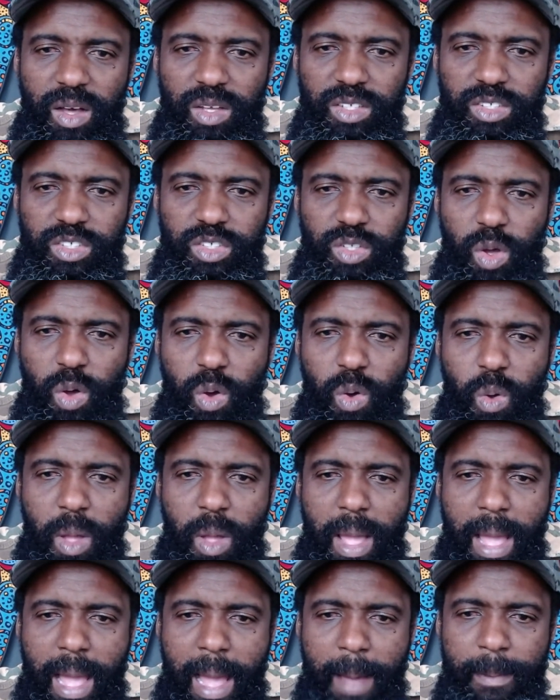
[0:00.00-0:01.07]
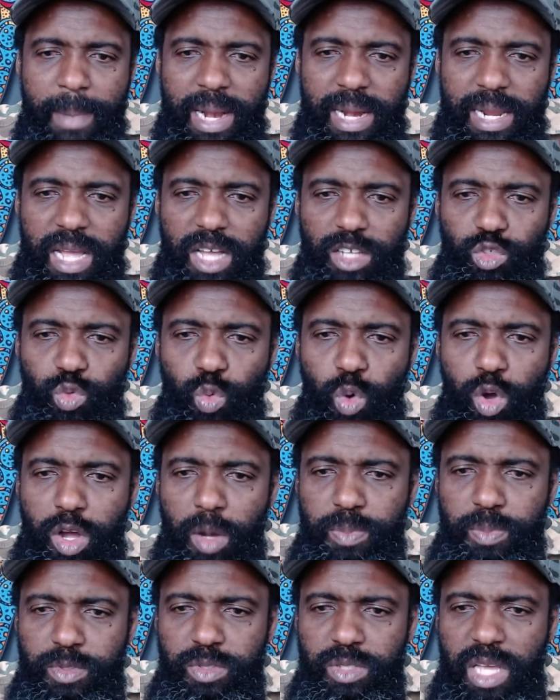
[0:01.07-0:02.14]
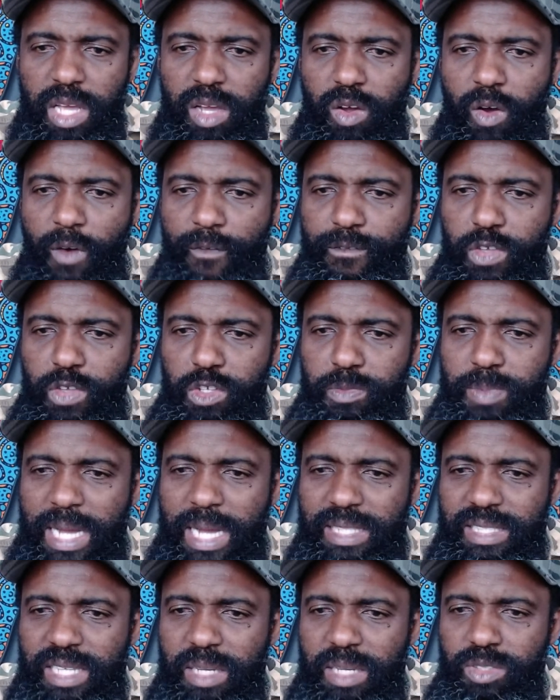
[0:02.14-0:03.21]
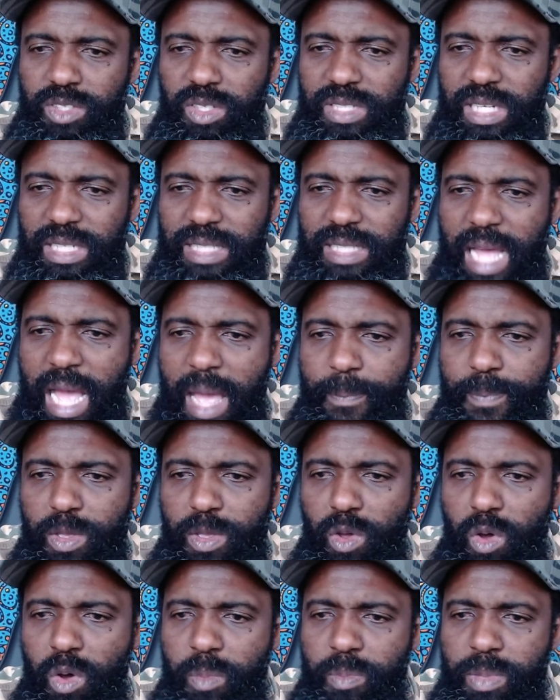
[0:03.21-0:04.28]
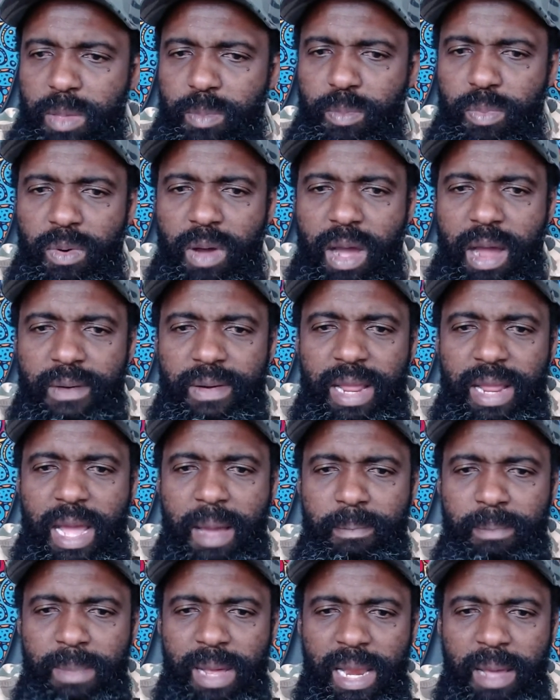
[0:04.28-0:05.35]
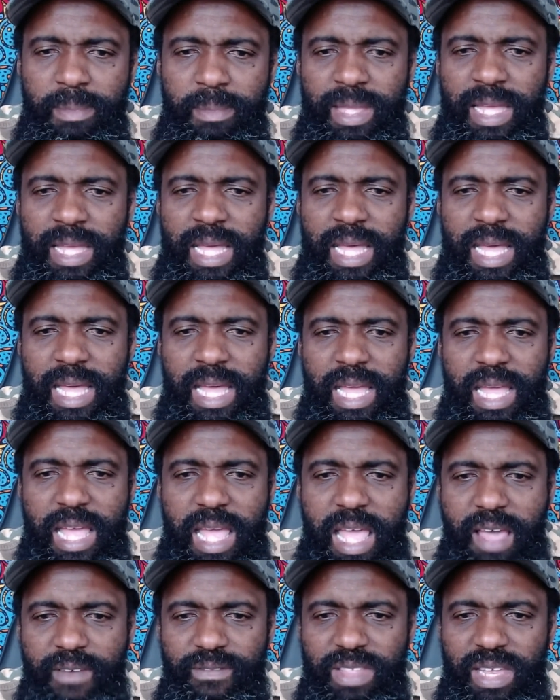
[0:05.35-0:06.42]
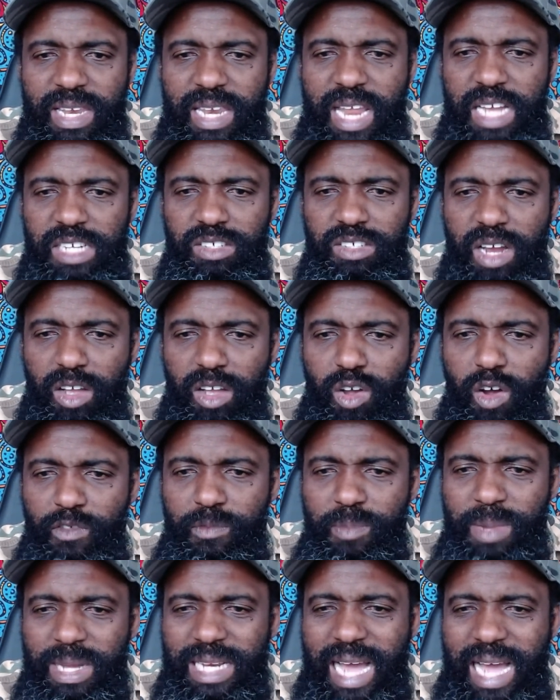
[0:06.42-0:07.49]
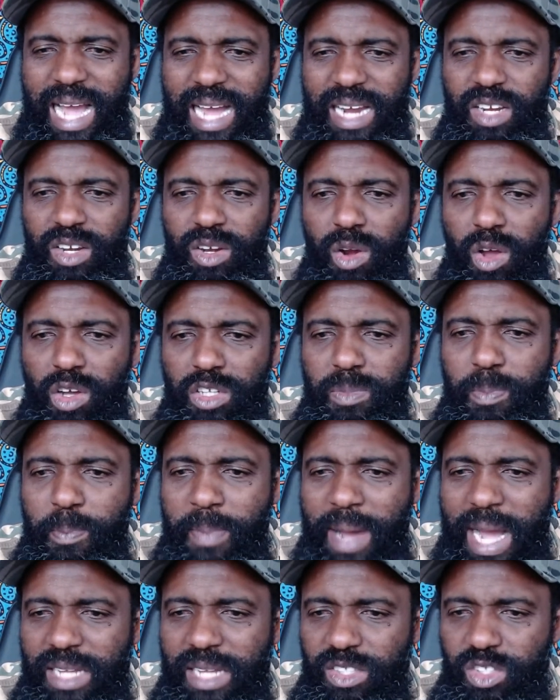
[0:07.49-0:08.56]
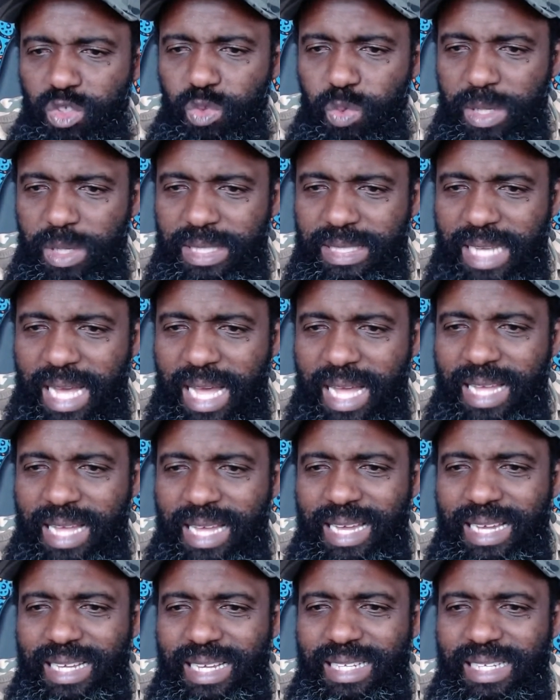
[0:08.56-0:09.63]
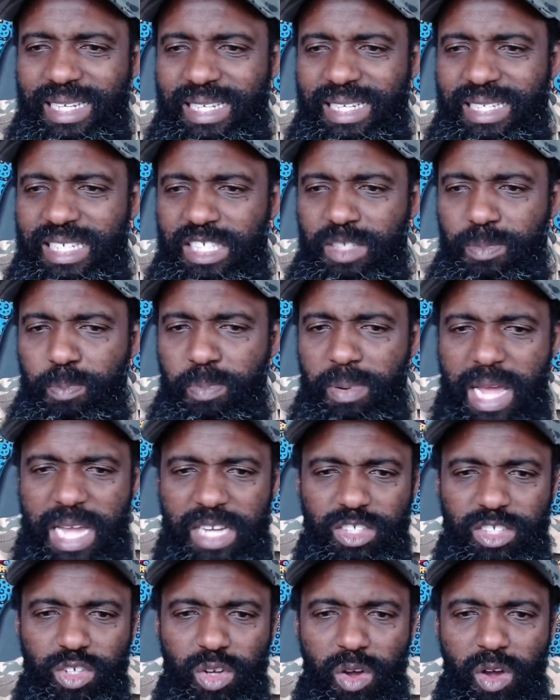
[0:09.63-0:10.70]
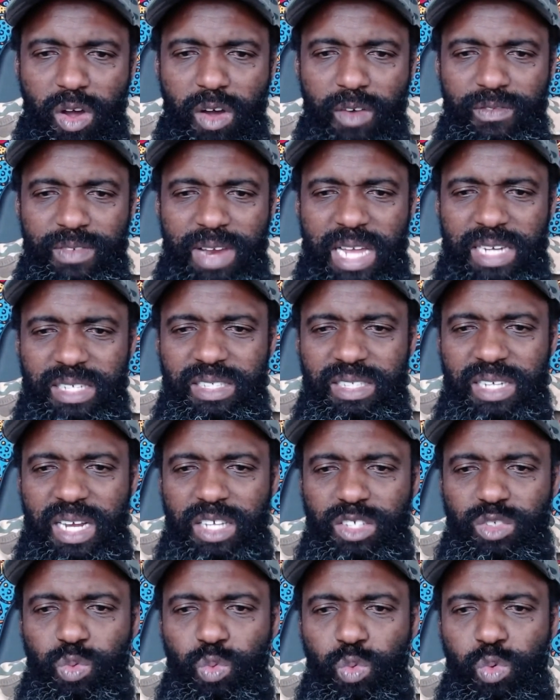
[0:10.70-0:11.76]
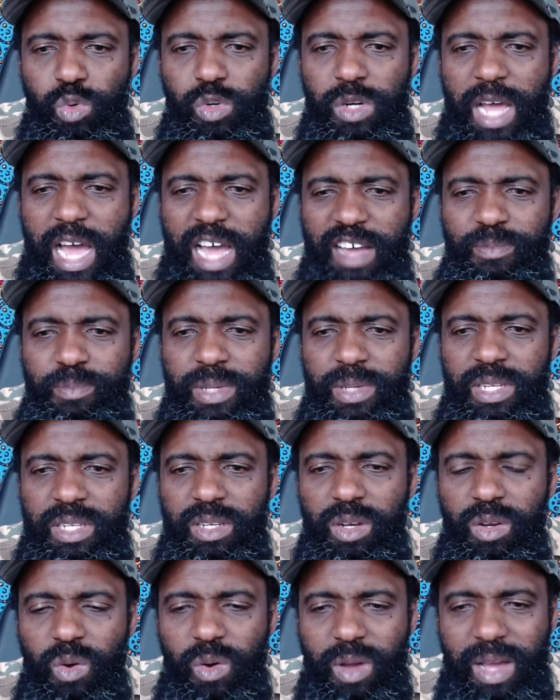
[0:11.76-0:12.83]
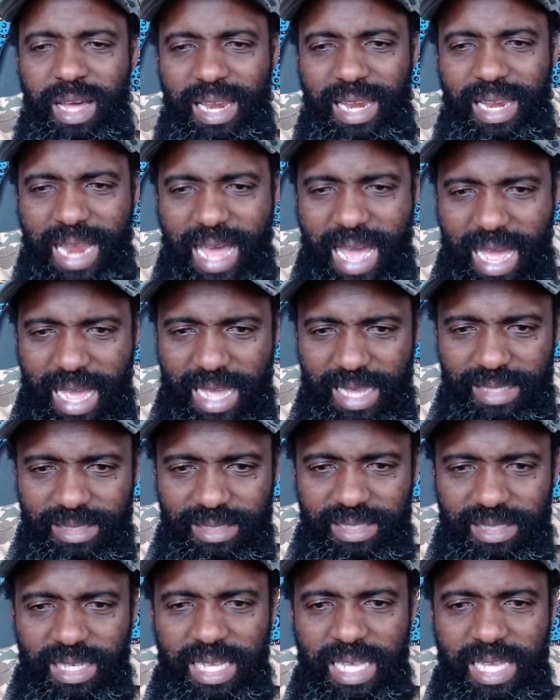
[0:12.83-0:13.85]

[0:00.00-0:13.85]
so Americans woke up today confused by terms such as IPOB, Buhari, and Malami. If the Nigerian government had not banned Twitter, the displeasure of Nigerians would have been localized.